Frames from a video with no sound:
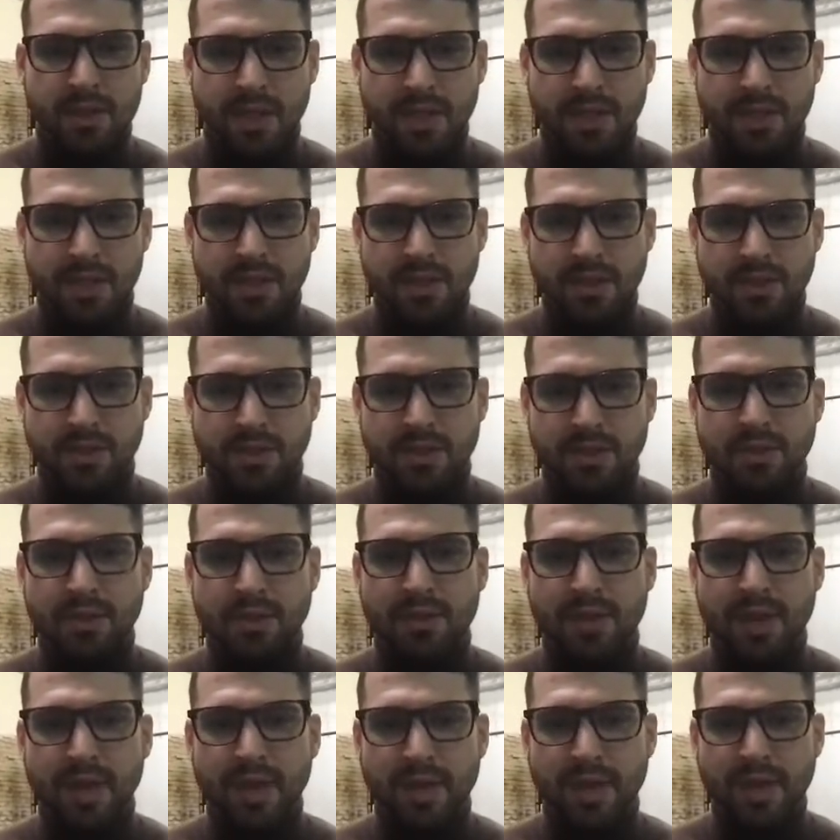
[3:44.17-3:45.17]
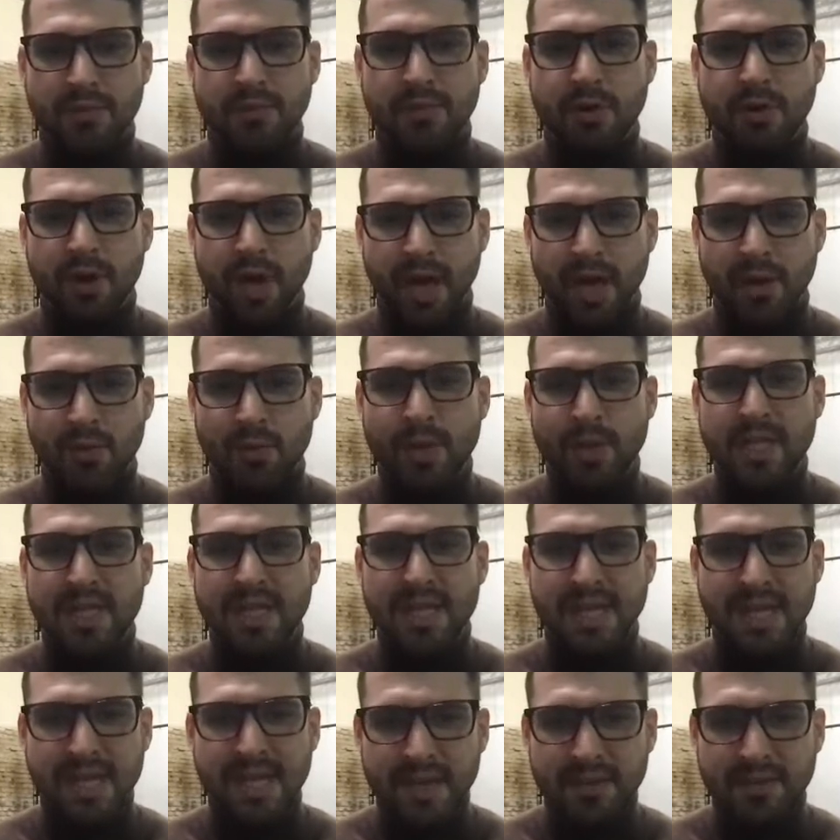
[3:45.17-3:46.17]
to think of, okay, we
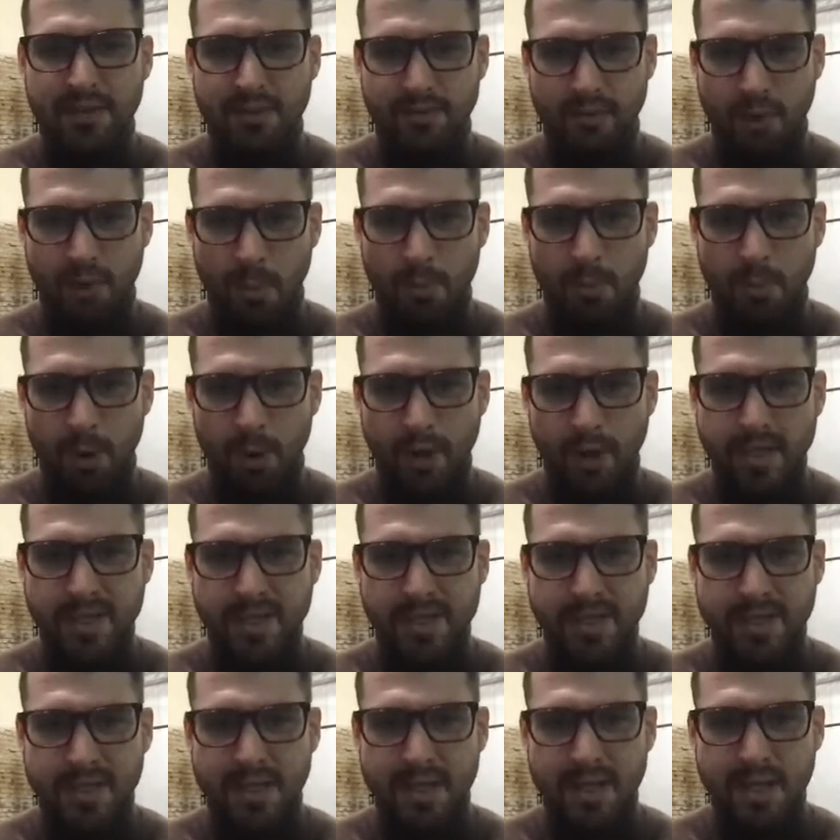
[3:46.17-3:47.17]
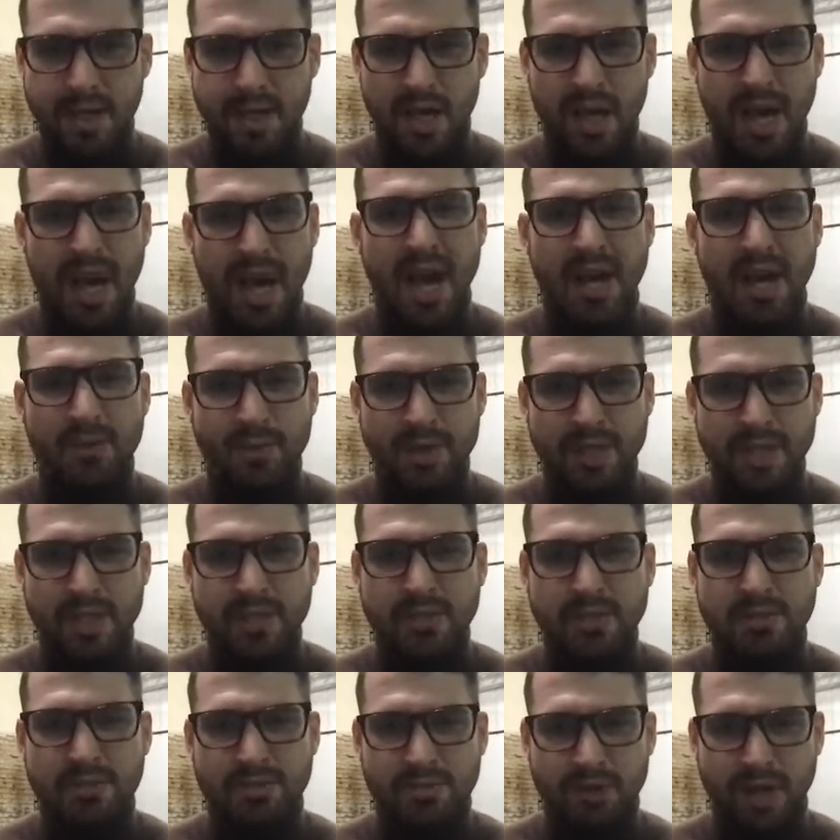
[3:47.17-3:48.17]
need the rhomboids and we need
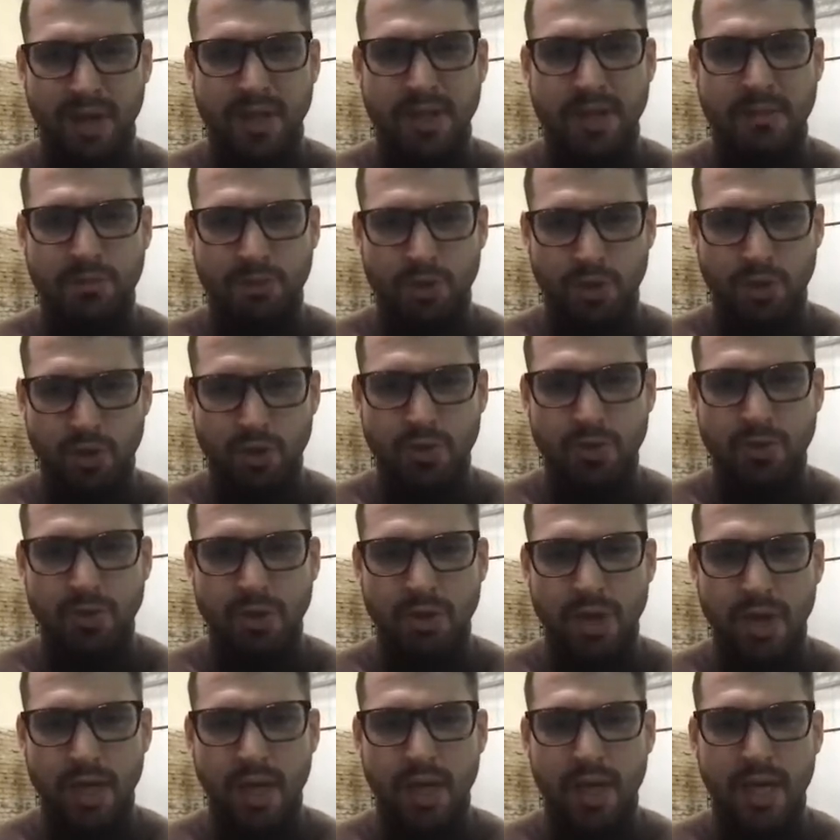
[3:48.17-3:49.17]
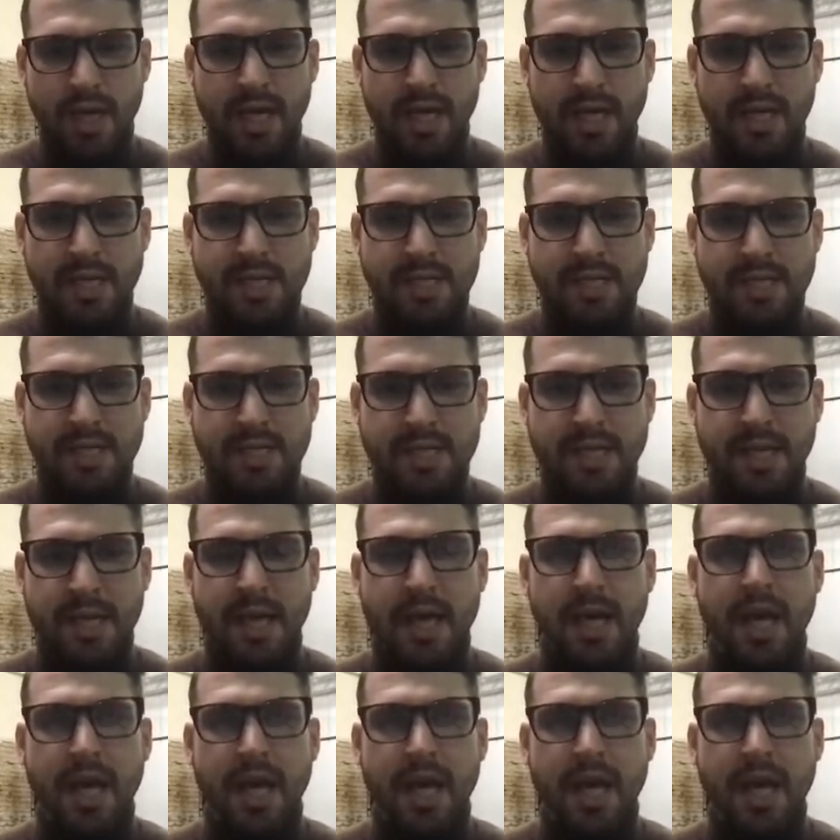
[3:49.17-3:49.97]
to train them too. It's